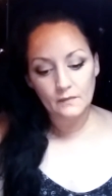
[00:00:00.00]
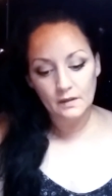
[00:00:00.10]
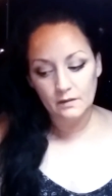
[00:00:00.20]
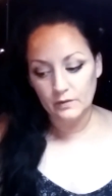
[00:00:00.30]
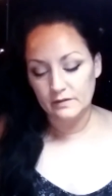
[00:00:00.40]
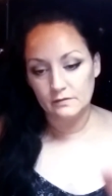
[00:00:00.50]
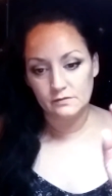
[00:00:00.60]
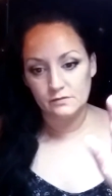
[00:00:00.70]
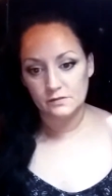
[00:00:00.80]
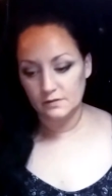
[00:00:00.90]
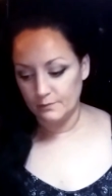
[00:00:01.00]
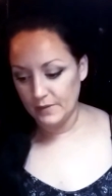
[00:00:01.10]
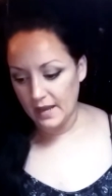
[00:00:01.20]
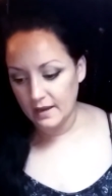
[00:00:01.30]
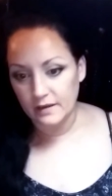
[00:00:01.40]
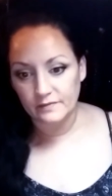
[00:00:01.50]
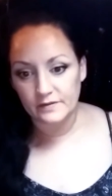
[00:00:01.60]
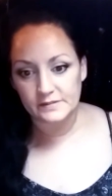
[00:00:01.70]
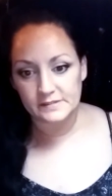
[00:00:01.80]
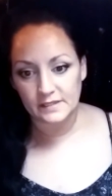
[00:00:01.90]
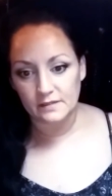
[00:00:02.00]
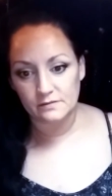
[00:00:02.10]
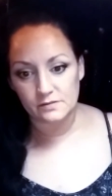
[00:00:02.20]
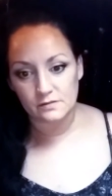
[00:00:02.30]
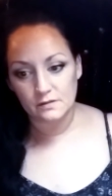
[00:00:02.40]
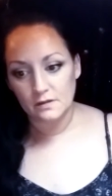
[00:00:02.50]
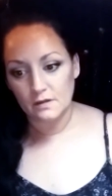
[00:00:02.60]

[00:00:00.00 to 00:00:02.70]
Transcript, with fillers: Anyway, this is just the behind the scenes,